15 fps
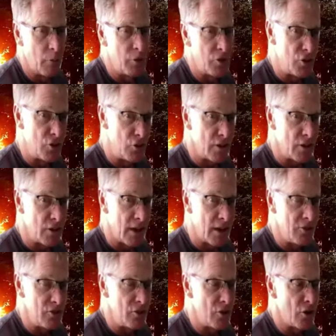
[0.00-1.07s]
you do that,
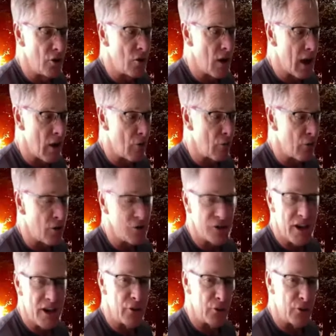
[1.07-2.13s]
you know how far
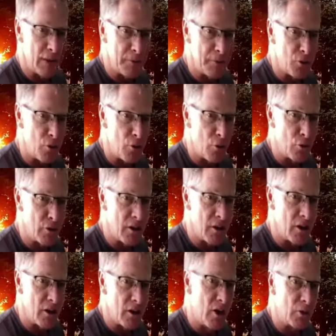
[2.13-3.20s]
down the rabbit hole they
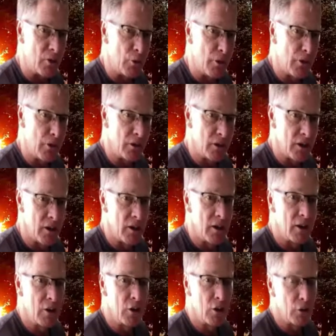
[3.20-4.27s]
are with
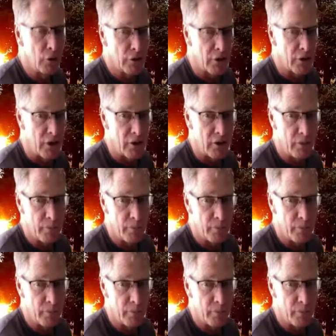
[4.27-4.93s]
glutathione.